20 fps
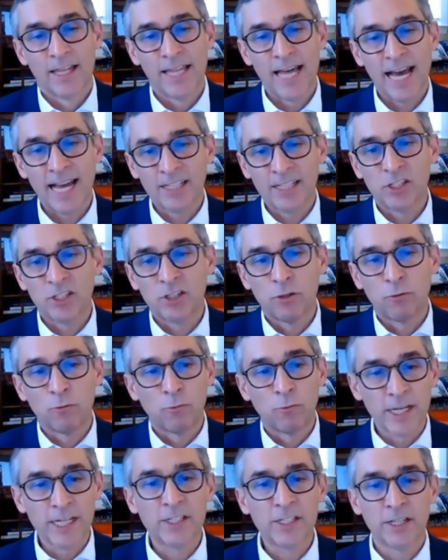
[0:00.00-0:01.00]
that's the
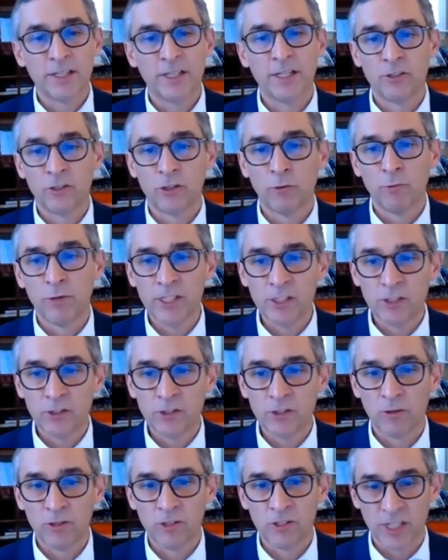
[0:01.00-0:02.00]
reason there's a
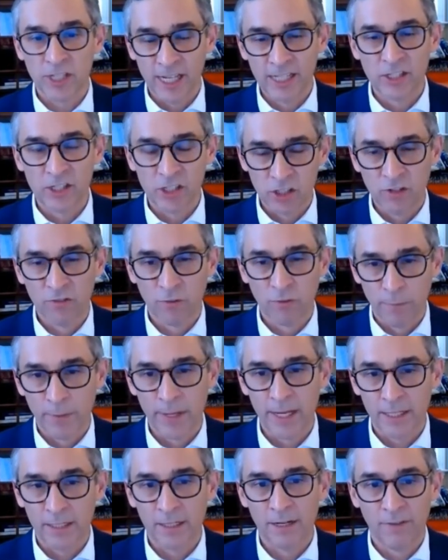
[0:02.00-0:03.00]
resource in Silver
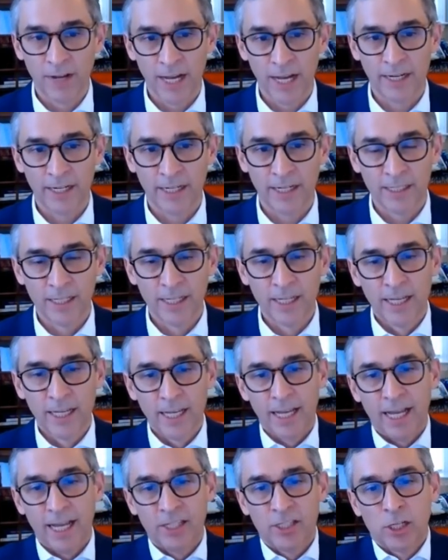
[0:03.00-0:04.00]
Peak, Nevada.
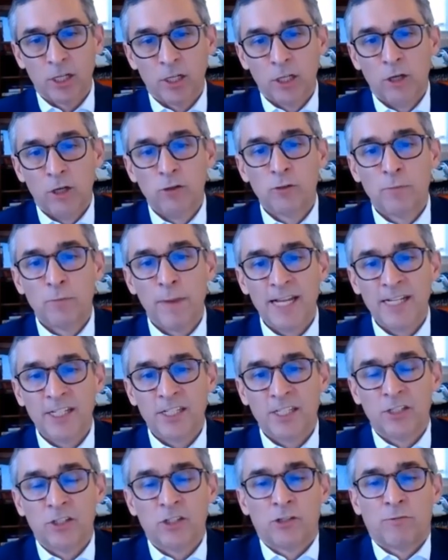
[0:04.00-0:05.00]
It's a closed
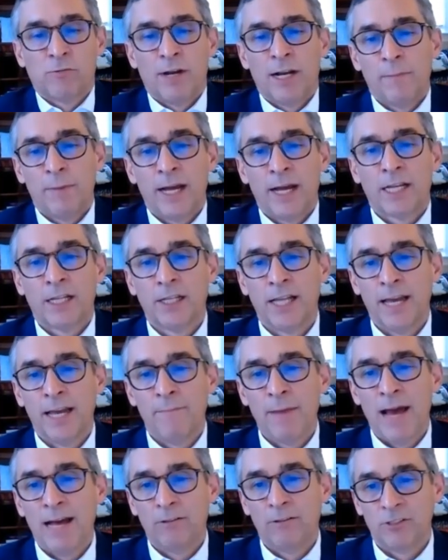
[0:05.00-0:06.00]
basin surrounded by
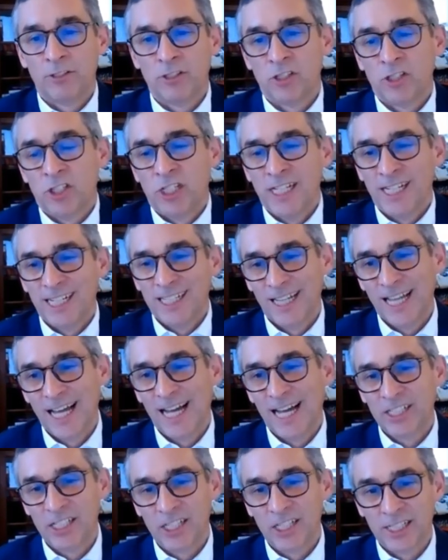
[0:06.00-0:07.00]
clay mountains.
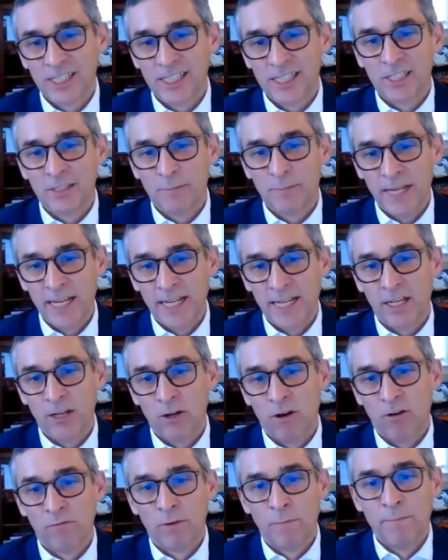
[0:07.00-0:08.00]
Geologically
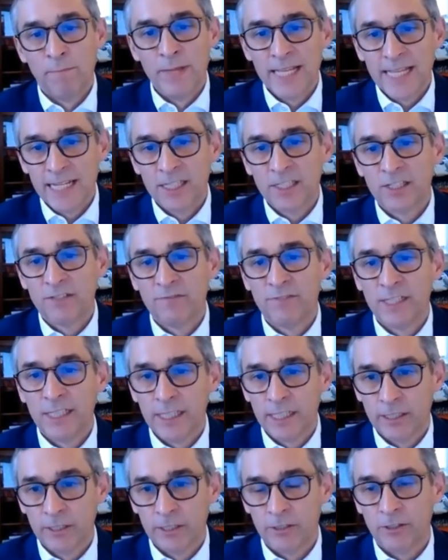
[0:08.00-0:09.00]
speaking, over millions of
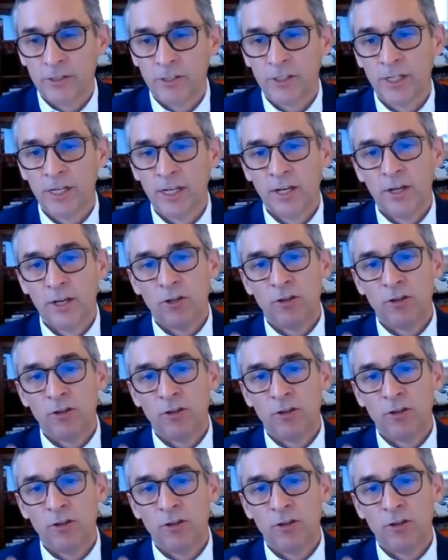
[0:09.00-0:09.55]
years,